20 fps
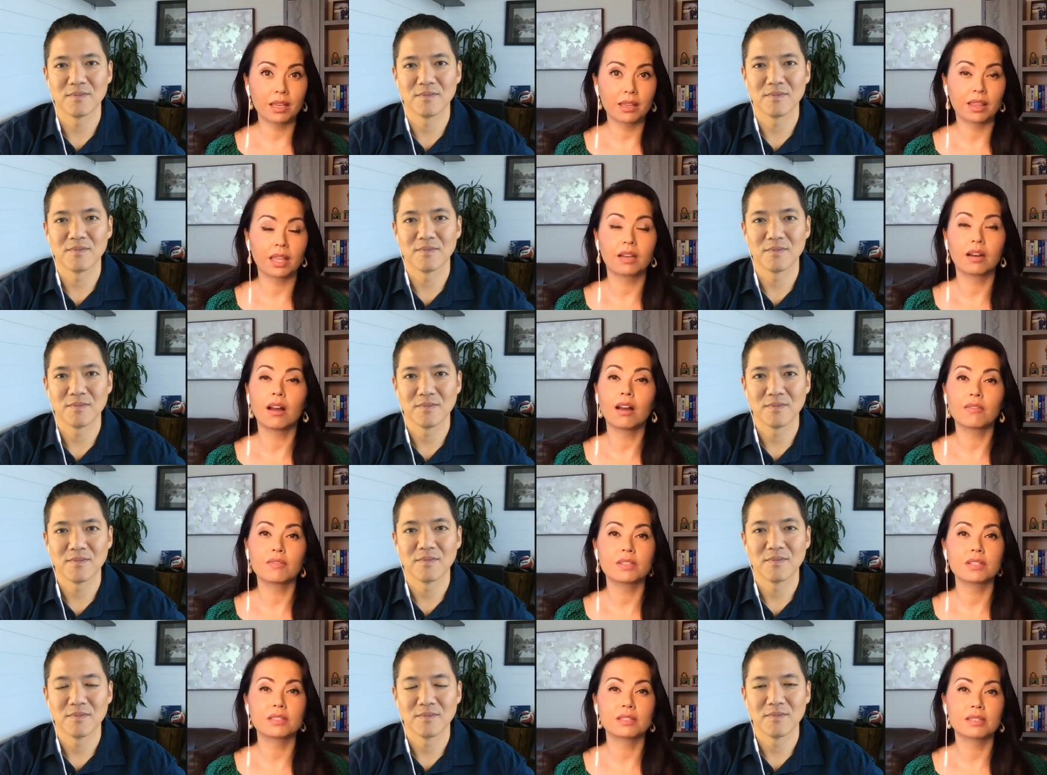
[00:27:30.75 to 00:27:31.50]
Speaker 1: That
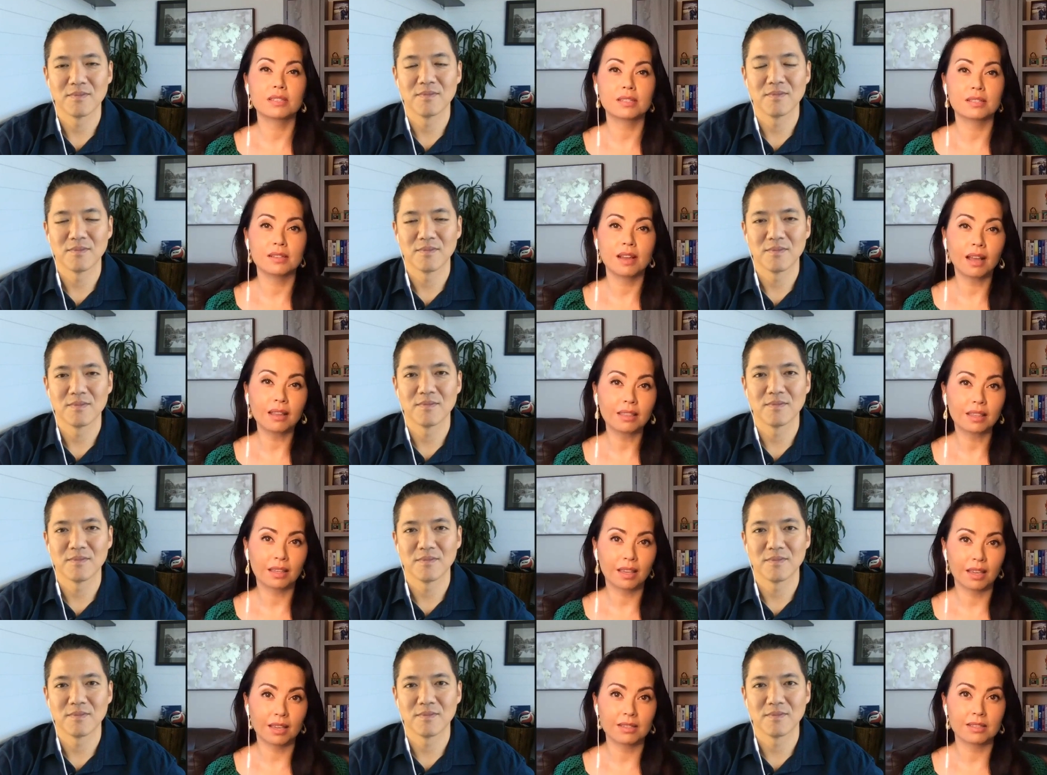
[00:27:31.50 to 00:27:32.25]
obviously is not the
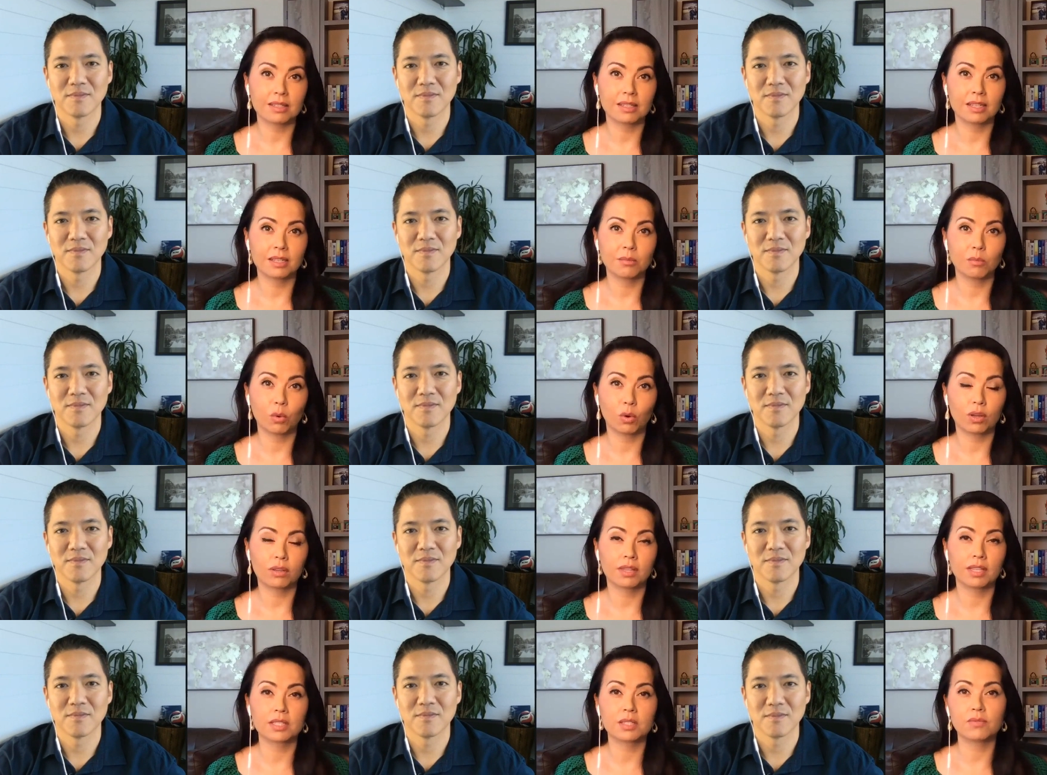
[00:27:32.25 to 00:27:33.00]
case anymore, and
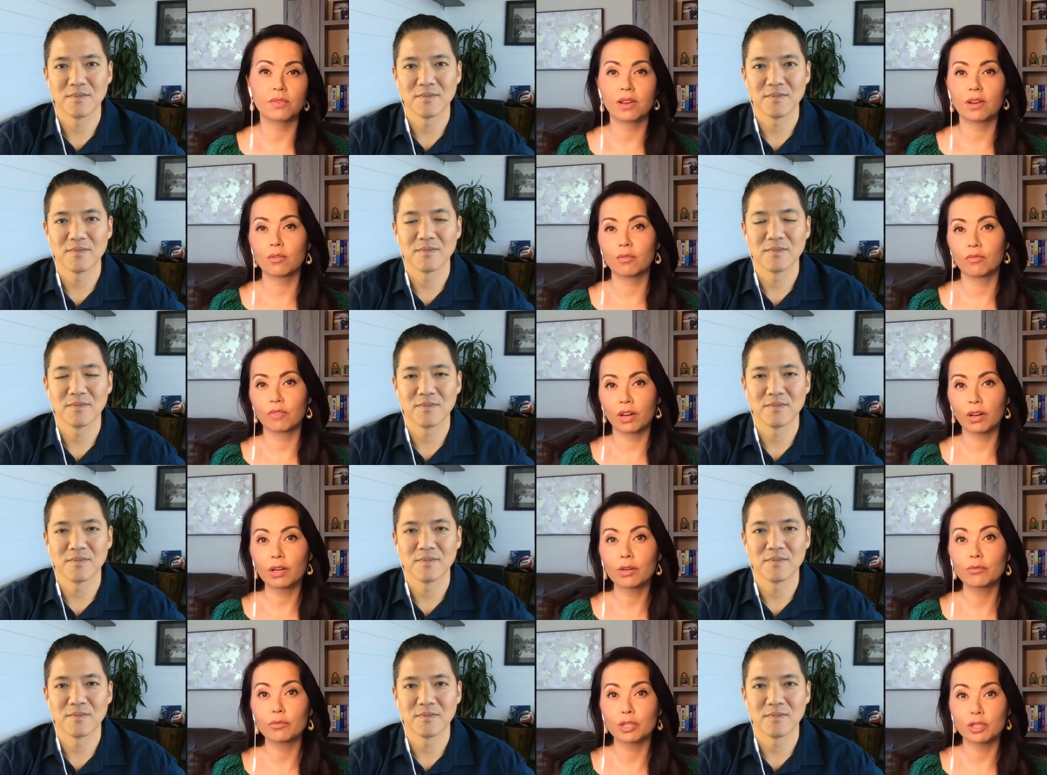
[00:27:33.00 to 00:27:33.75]
that's very, very
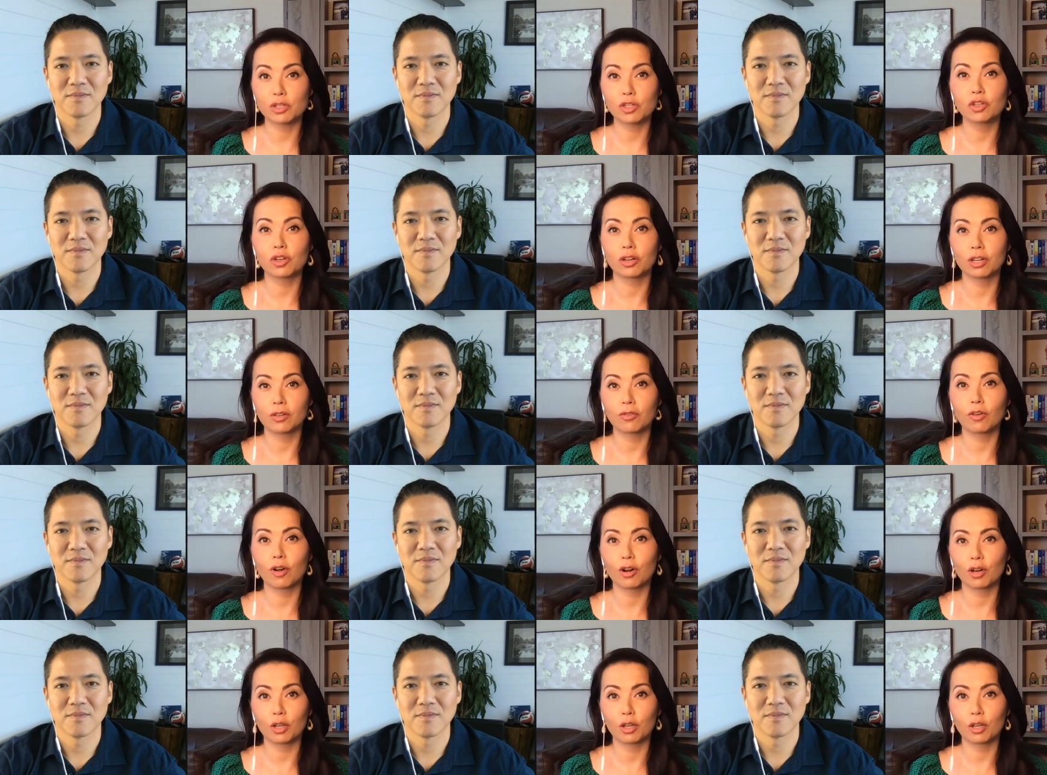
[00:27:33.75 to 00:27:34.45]
reassuring for our